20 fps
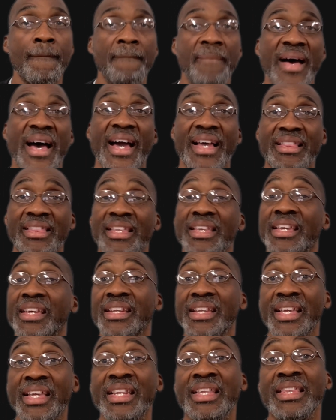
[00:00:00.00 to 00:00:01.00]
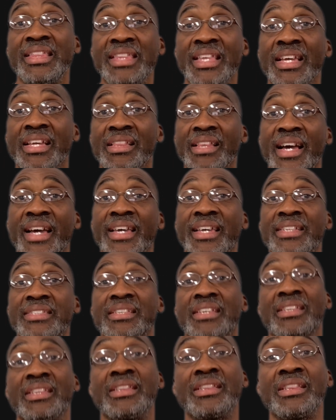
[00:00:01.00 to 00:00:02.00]
back then, anything like
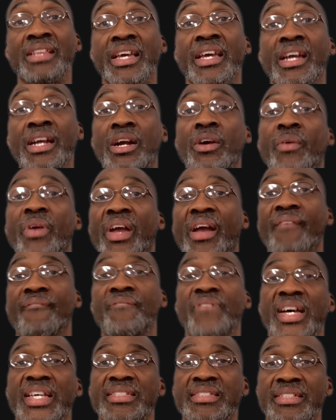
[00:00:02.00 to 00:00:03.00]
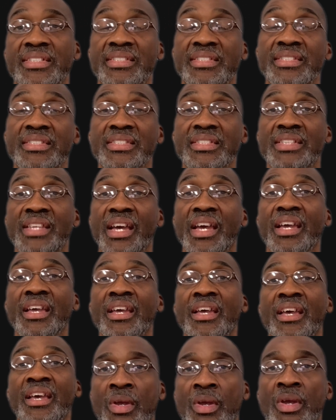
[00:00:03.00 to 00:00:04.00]
its lingering vestiges today,